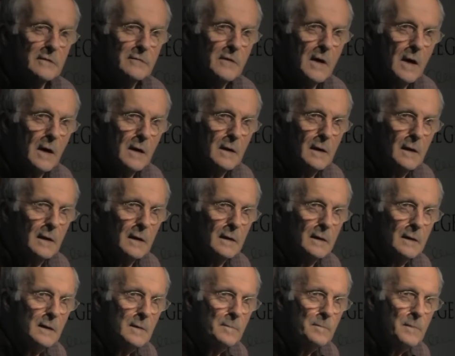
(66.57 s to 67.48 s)
of
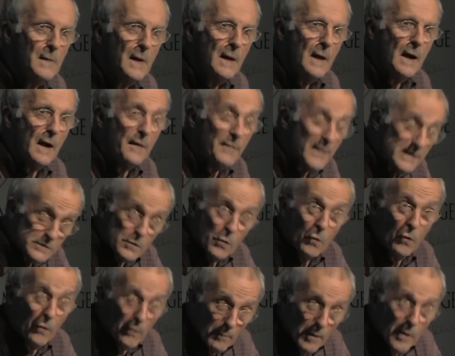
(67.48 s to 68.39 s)
hunger, and that's a
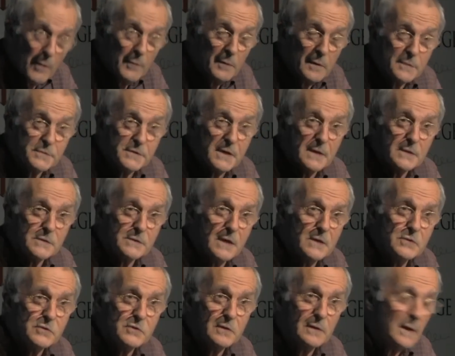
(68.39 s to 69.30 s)
hormonal
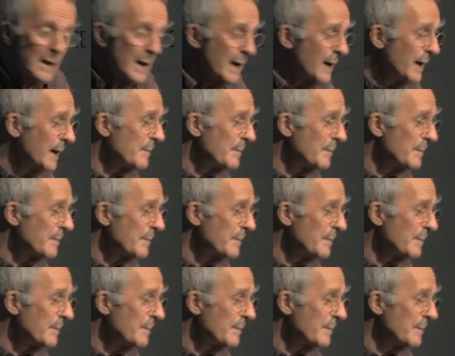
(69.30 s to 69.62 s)
sensation.